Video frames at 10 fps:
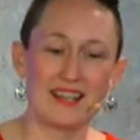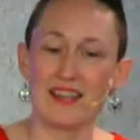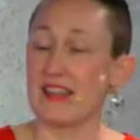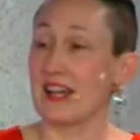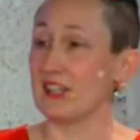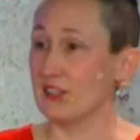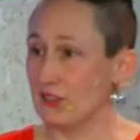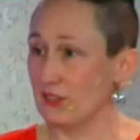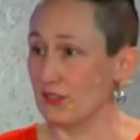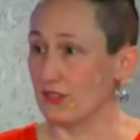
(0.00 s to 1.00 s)
that
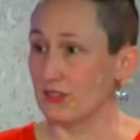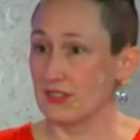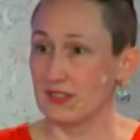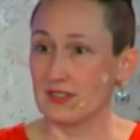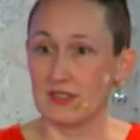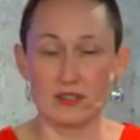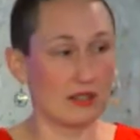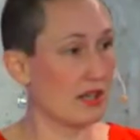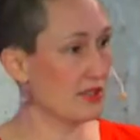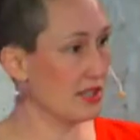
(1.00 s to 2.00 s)
you
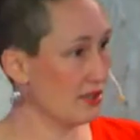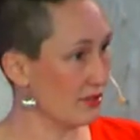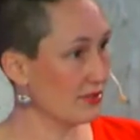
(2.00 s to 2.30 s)
love you.